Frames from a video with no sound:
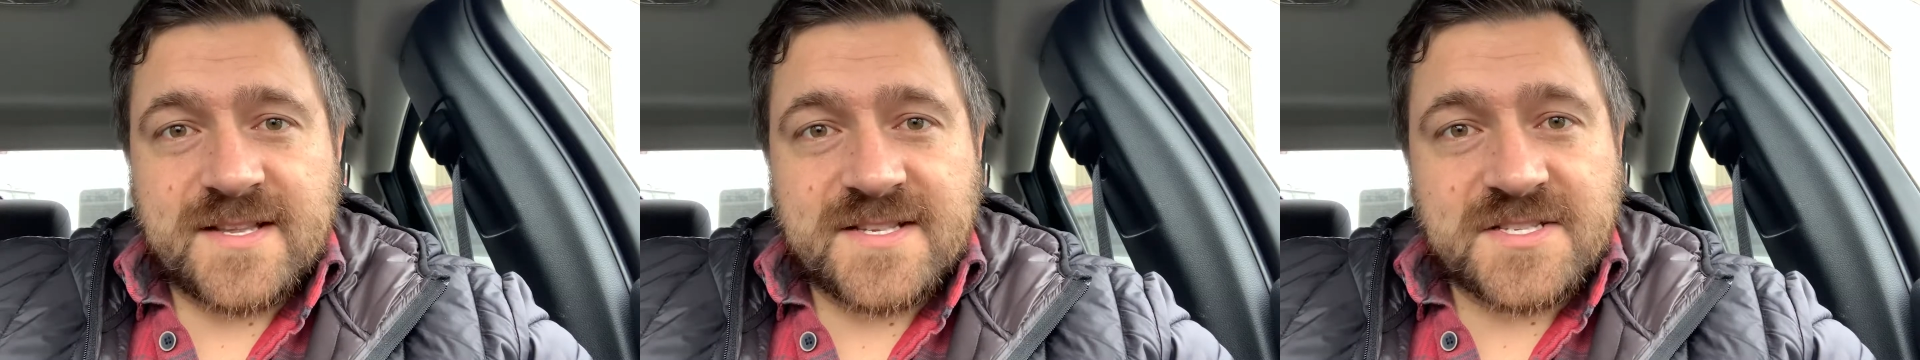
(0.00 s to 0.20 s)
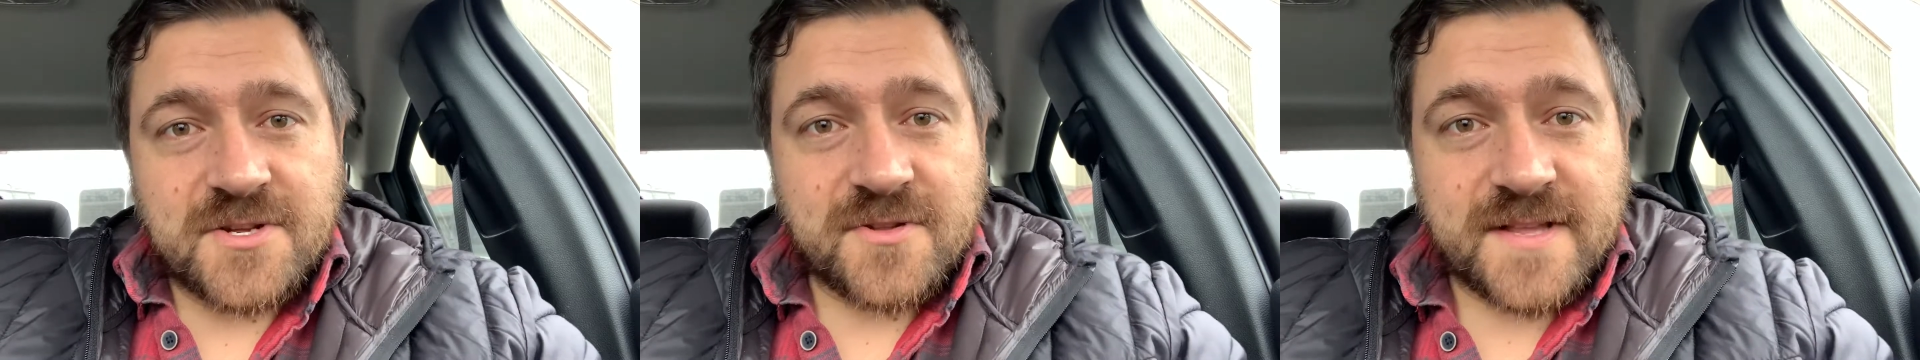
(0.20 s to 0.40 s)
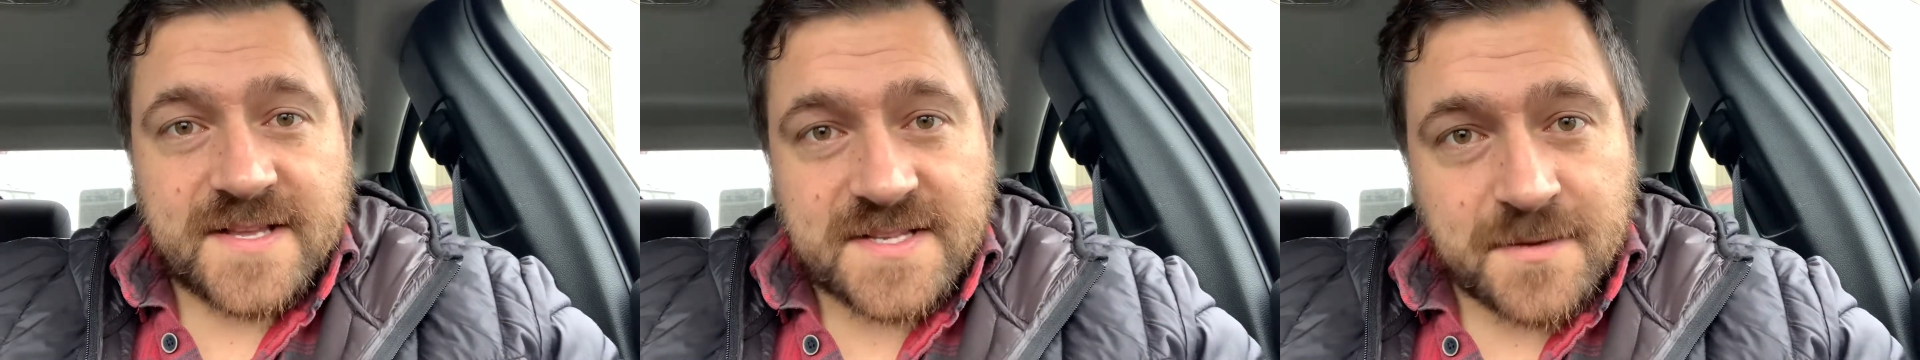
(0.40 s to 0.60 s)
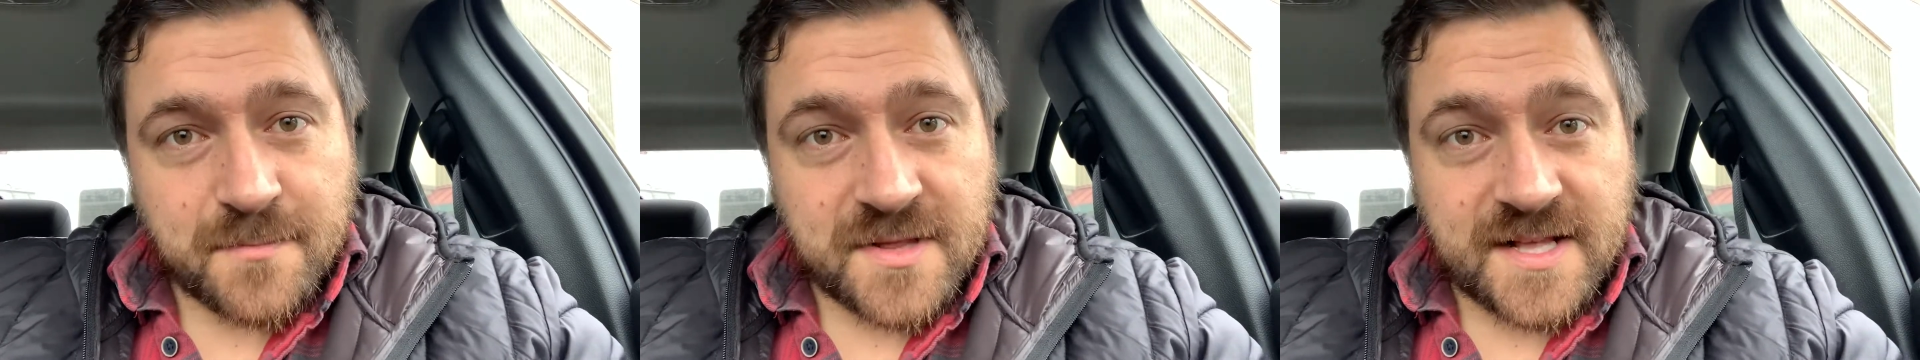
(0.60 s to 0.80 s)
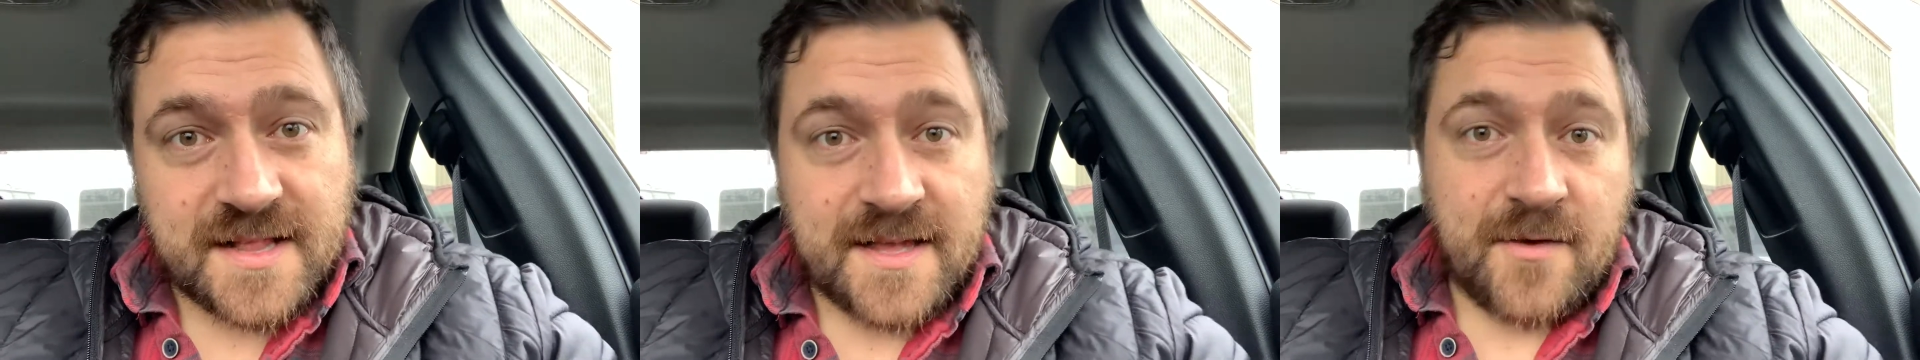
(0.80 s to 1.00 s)
necessarily as
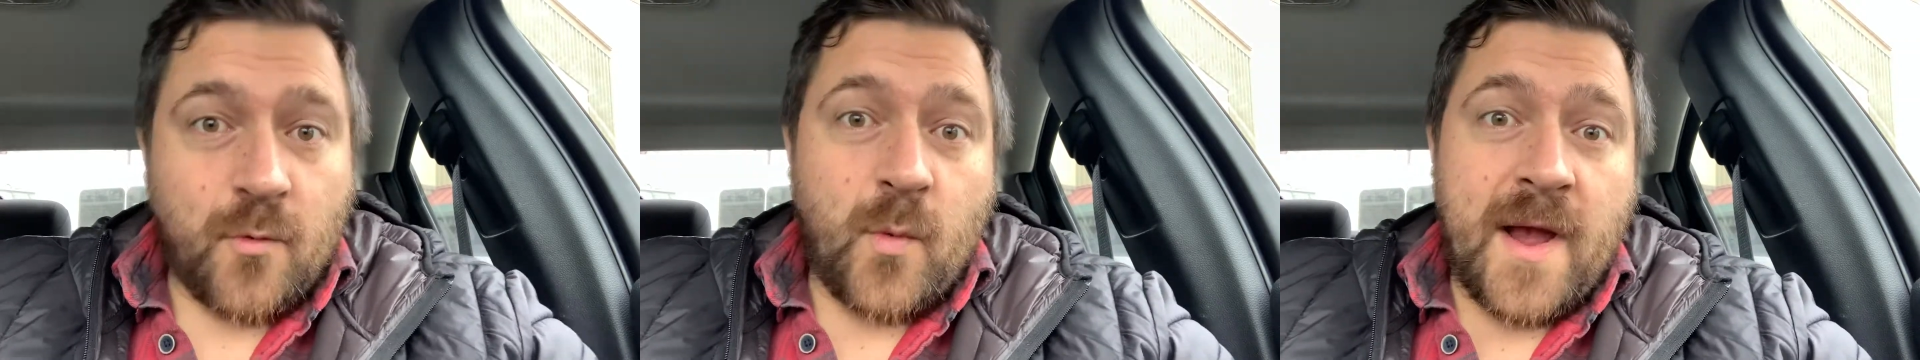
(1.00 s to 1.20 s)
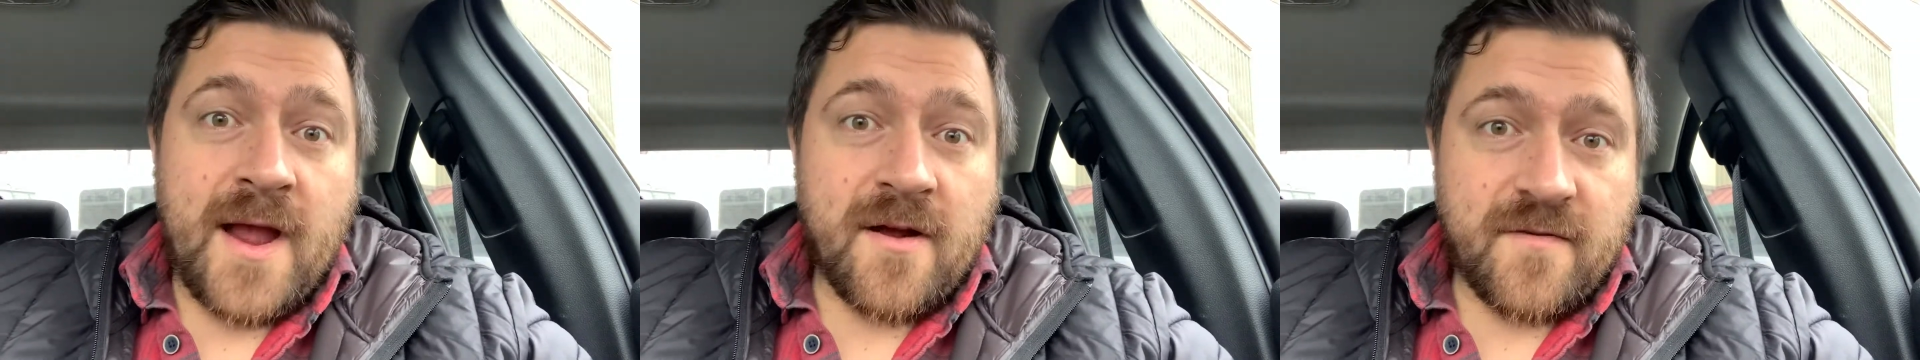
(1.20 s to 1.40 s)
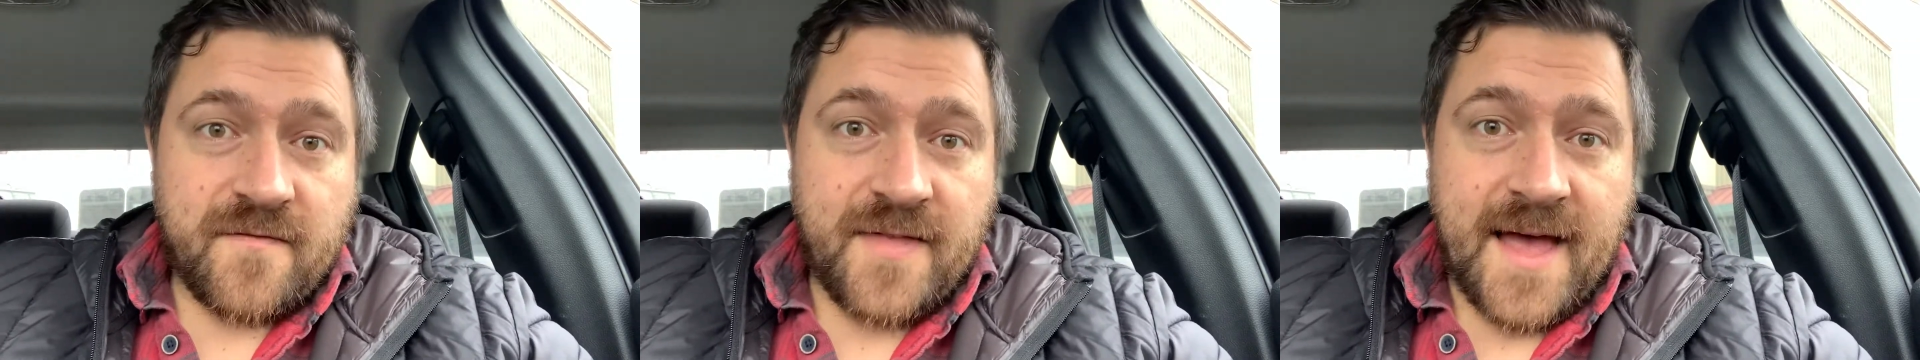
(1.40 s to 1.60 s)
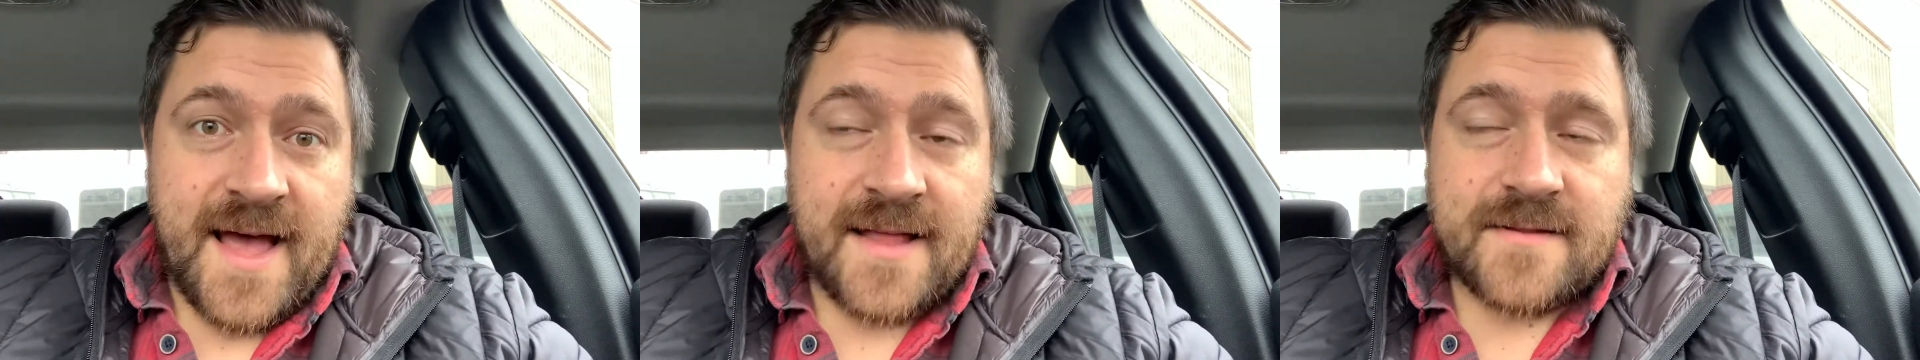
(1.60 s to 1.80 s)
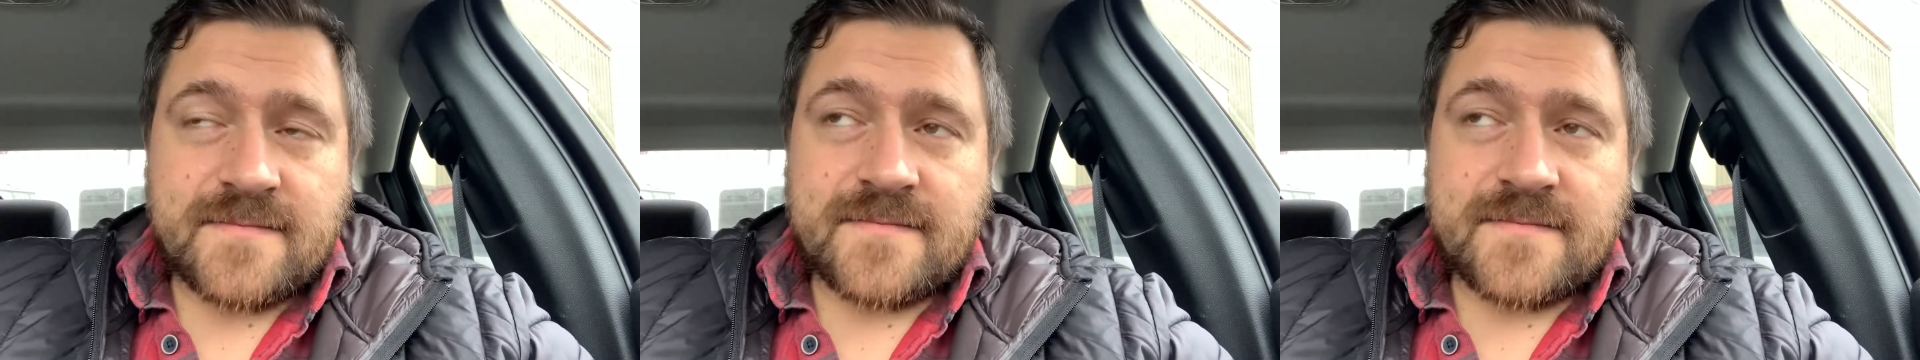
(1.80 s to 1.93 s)
completely aware of that,